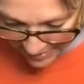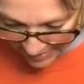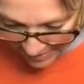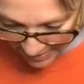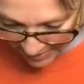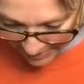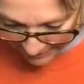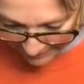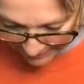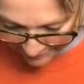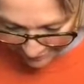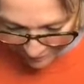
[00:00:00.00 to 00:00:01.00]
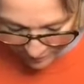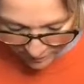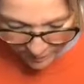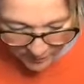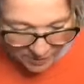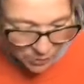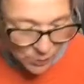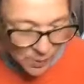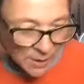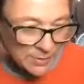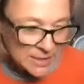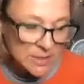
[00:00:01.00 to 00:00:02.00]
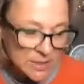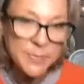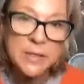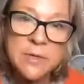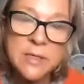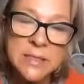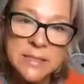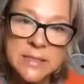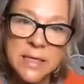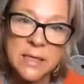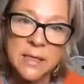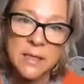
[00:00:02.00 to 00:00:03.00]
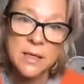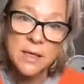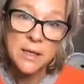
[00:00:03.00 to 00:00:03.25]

is you are experiencing